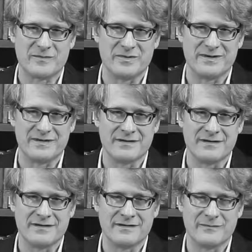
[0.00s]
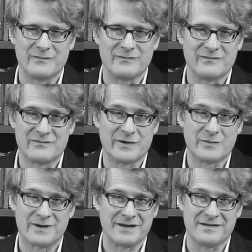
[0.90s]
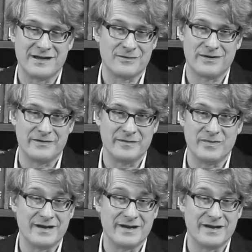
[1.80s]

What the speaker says: to be frequently downloaded.